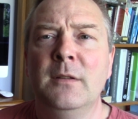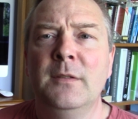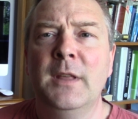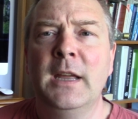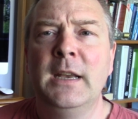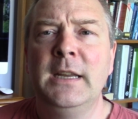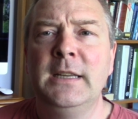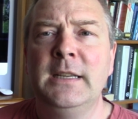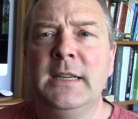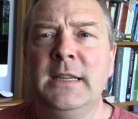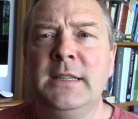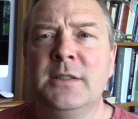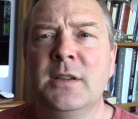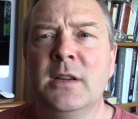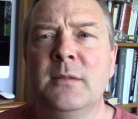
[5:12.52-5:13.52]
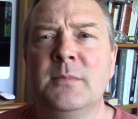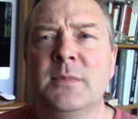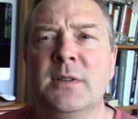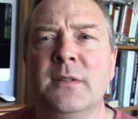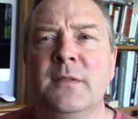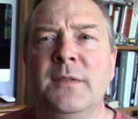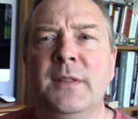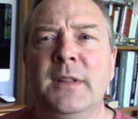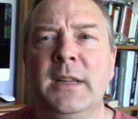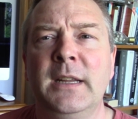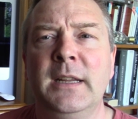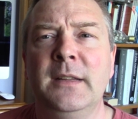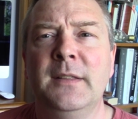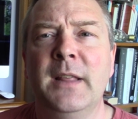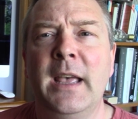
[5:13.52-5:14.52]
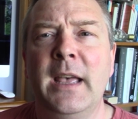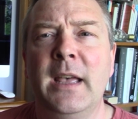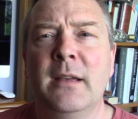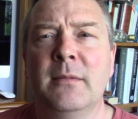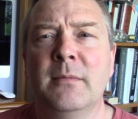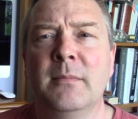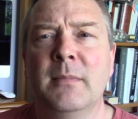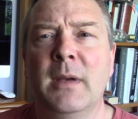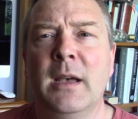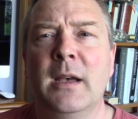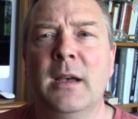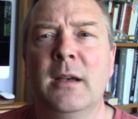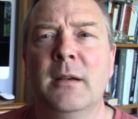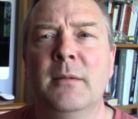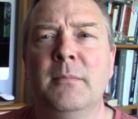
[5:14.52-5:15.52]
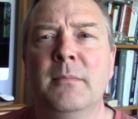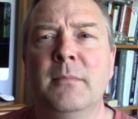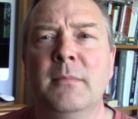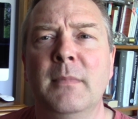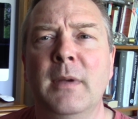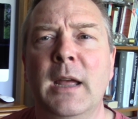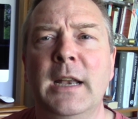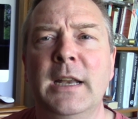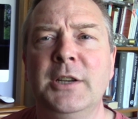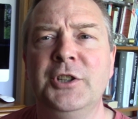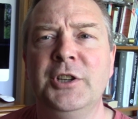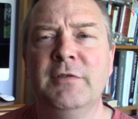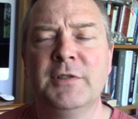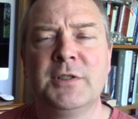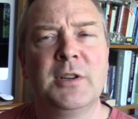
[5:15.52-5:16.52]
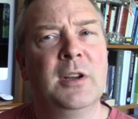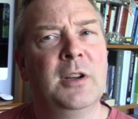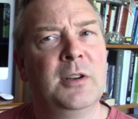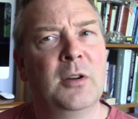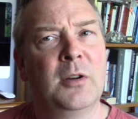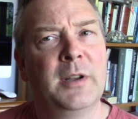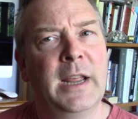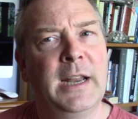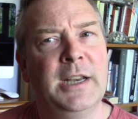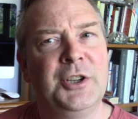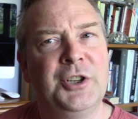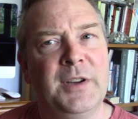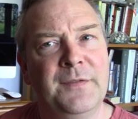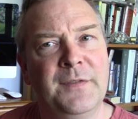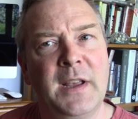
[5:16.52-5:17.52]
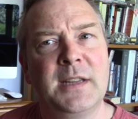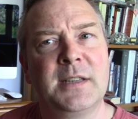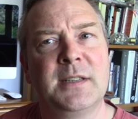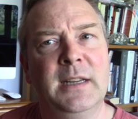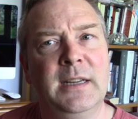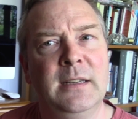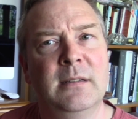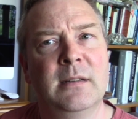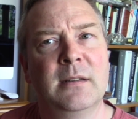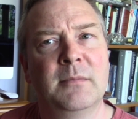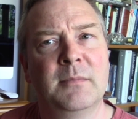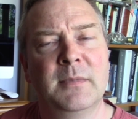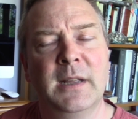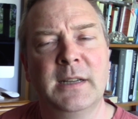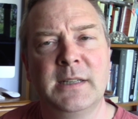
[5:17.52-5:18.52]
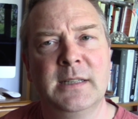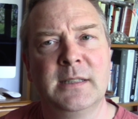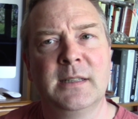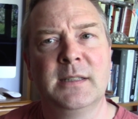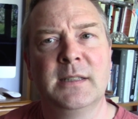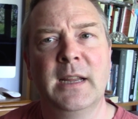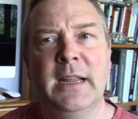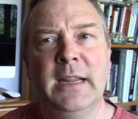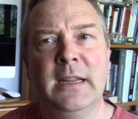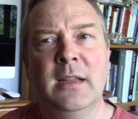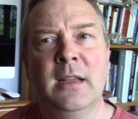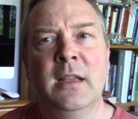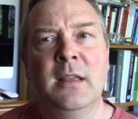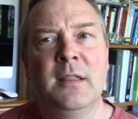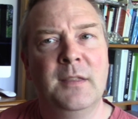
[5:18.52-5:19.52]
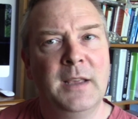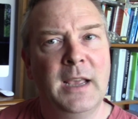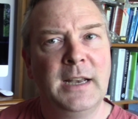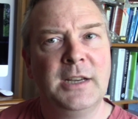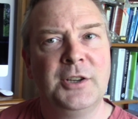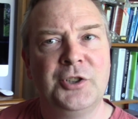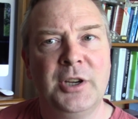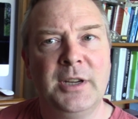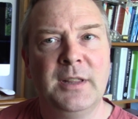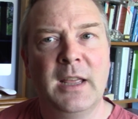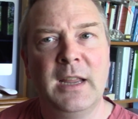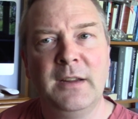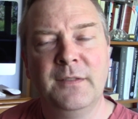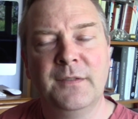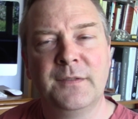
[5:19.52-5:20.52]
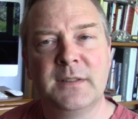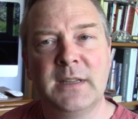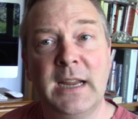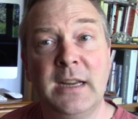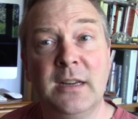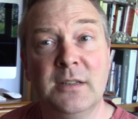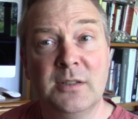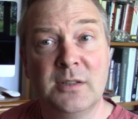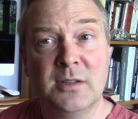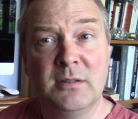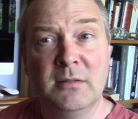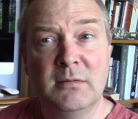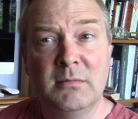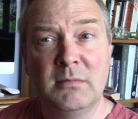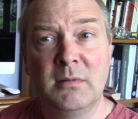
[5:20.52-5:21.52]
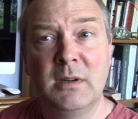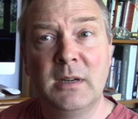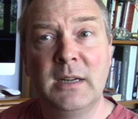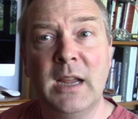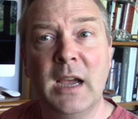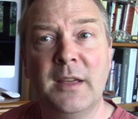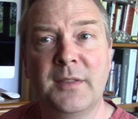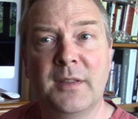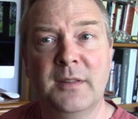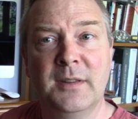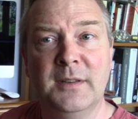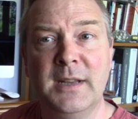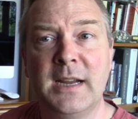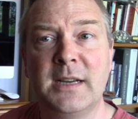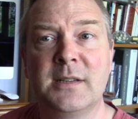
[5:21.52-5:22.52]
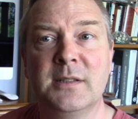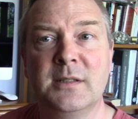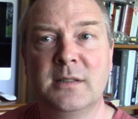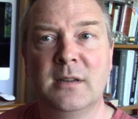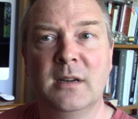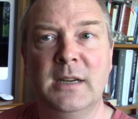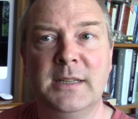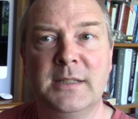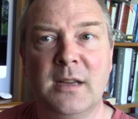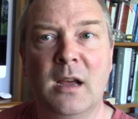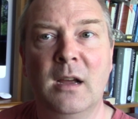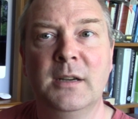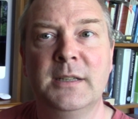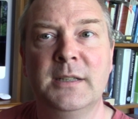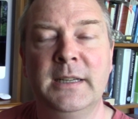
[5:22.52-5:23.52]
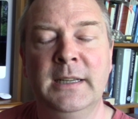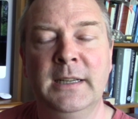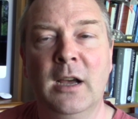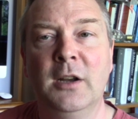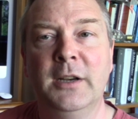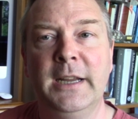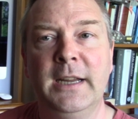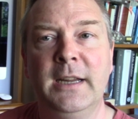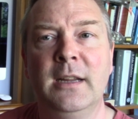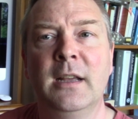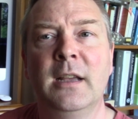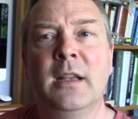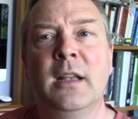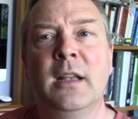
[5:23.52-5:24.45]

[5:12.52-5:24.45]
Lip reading: Then in terms of their energy return on energy invested, that is to say the energy they've taken to gather the nectar to turn into honey,